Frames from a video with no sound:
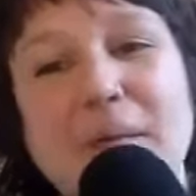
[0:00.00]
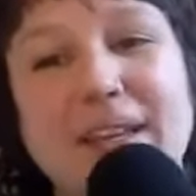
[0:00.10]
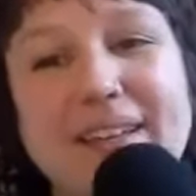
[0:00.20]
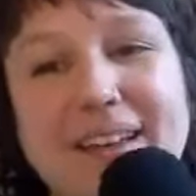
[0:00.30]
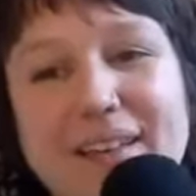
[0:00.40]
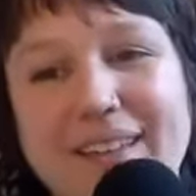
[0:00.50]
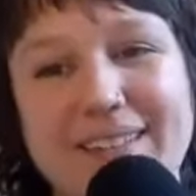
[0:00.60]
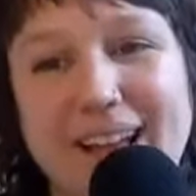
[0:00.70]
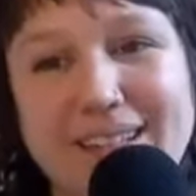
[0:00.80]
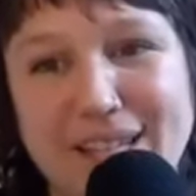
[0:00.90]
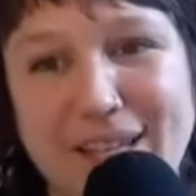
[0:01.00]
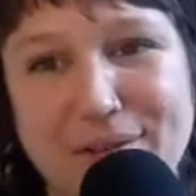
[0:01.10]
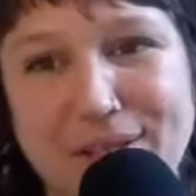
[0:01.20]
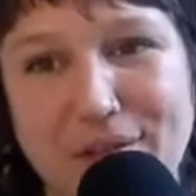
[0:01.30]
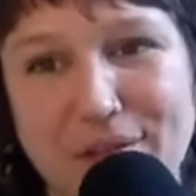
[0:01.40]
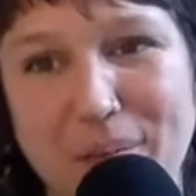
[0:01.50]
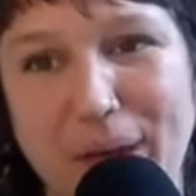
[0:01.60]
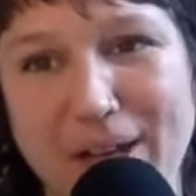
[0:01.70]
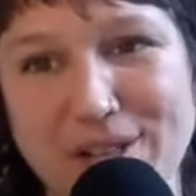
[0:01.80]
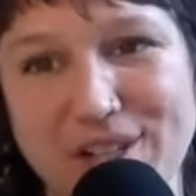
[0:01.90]
I mean, uh, the classic of self
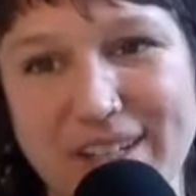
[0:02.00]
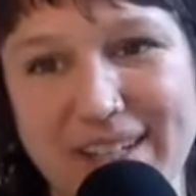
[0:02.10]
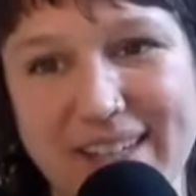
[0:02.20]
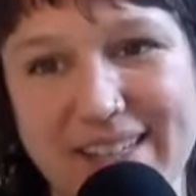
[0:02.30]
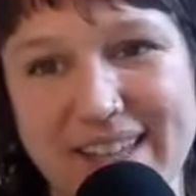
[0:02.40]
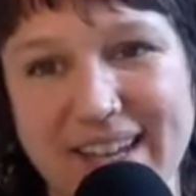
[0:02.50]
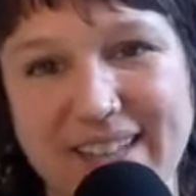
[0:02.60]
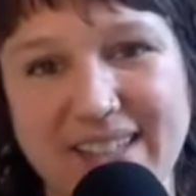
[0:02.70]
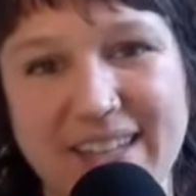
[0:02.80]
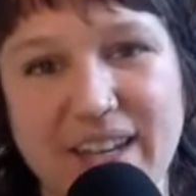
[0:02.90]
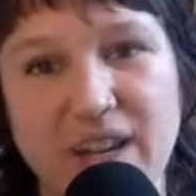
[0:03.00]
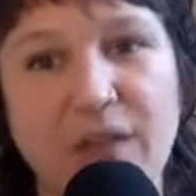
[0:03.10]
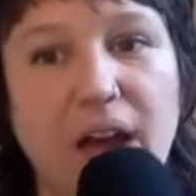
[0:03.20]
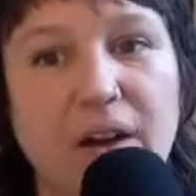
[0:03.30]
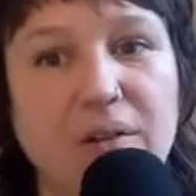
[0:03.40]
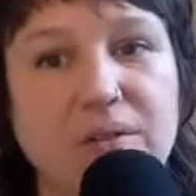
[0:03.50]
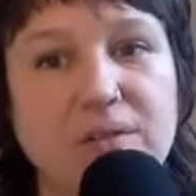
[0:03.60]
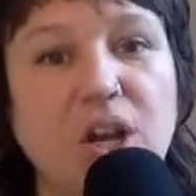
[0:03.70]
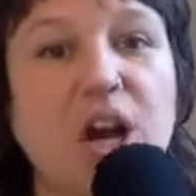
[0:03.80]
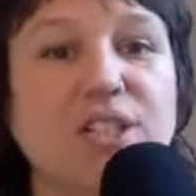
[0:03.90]
compassion is that idea of how
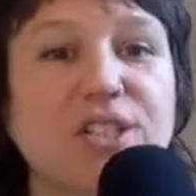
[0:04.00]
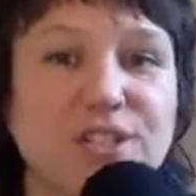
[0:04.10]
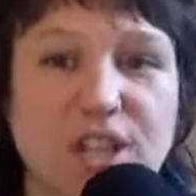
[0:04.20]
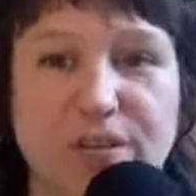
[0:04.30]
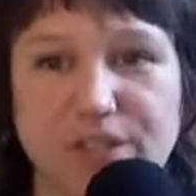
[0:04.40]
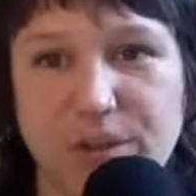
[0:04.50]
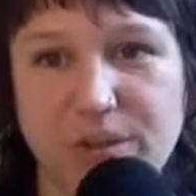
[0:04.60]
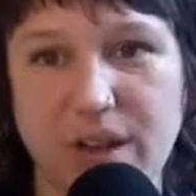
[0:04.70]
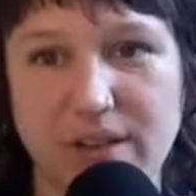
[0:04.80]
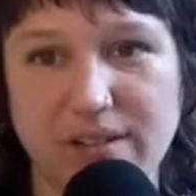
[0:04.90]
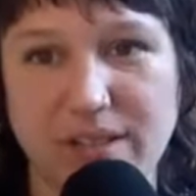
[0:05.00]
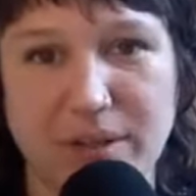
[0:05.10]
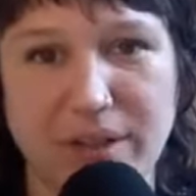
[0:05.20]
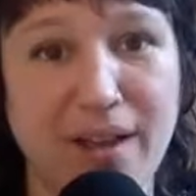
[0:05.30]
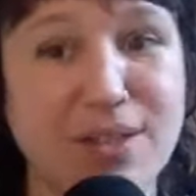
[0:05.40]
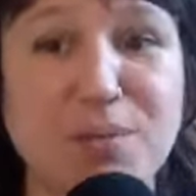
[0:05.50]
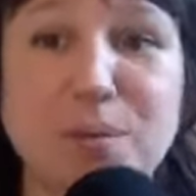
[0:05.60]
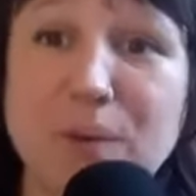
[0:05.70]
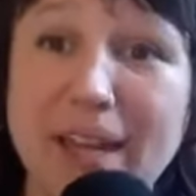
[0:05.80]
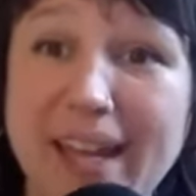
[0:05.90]
talk to yourself as you talk to someone else.
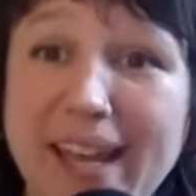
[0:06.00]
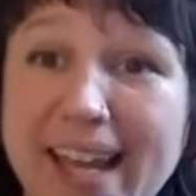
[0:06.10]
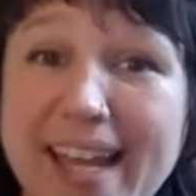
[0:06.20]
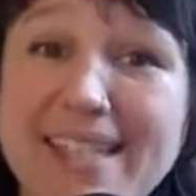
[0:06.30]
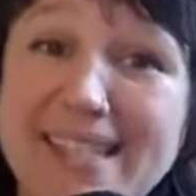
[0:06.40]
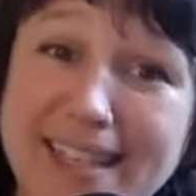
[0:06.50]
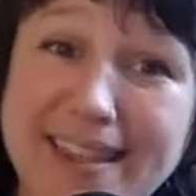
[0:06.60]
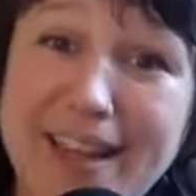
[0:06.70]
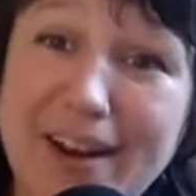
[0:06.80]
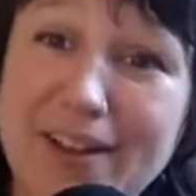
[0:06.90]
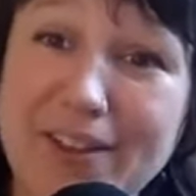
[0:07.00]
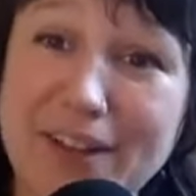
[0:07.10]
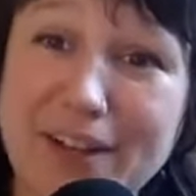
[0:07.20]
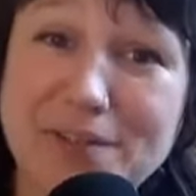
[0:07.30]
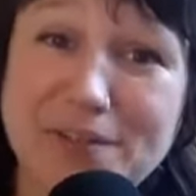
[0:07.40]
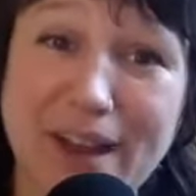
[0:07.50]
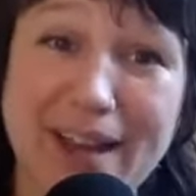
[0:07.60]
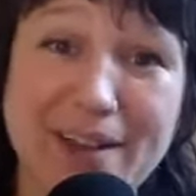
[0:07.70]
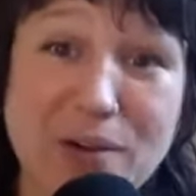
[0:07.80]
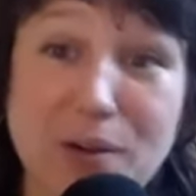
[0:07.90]
Would we sit there and look at a
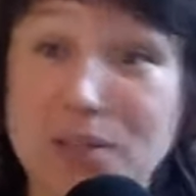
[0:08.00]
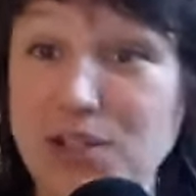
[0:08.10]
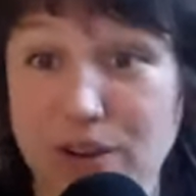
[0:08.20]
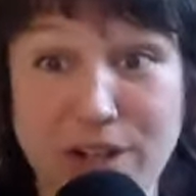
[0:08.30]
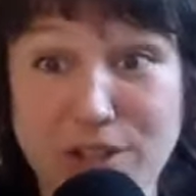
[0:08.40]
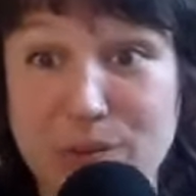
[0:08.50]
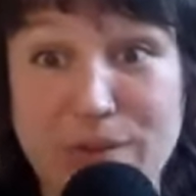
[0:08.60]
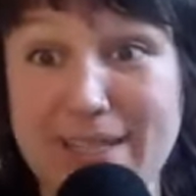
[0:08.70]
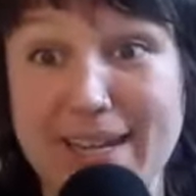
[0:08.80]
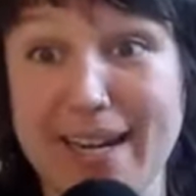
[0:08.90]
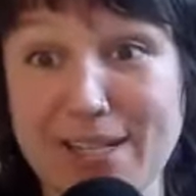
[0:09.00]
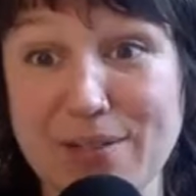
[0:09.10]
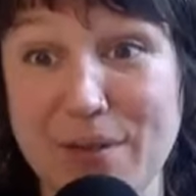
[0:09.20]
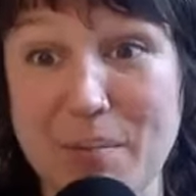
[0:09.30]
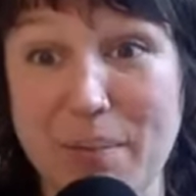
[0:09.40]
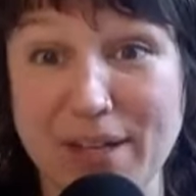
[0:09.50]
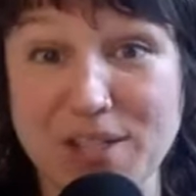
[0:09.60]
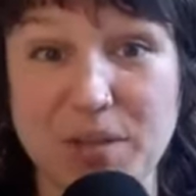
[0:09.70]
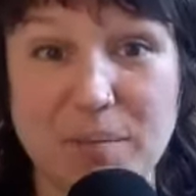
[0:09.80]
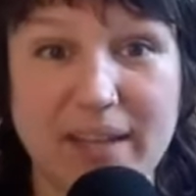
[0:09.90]
friend or a stranger we're sitting next to on the
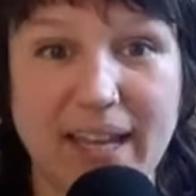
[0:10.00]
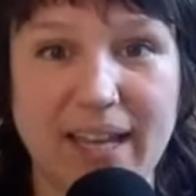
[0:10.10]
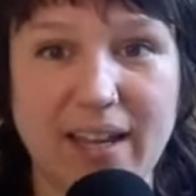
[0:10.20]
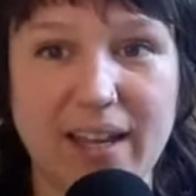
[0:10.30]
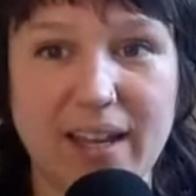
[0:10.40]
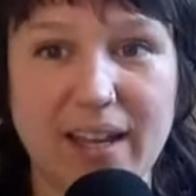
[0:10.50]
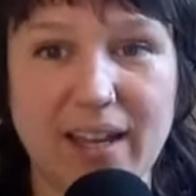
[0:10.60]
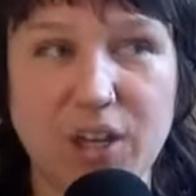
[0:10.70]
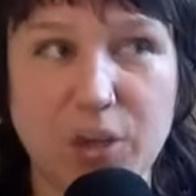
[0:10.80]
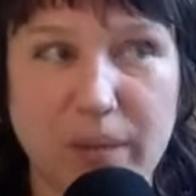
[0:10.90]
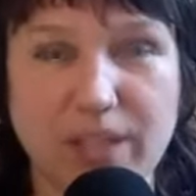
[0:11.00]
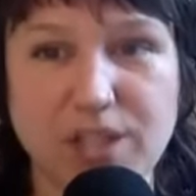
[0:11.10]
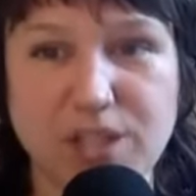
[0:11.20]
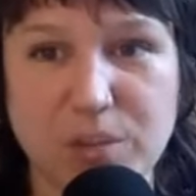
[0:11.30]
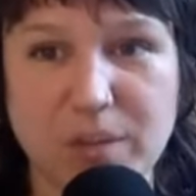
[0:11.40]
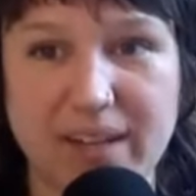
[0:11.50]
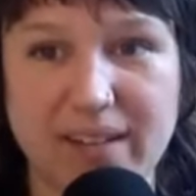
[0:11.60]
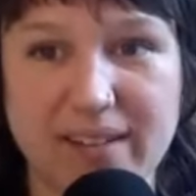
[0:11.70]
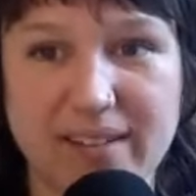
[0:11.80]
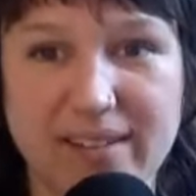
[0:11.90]
bench and be like, you're being stupid?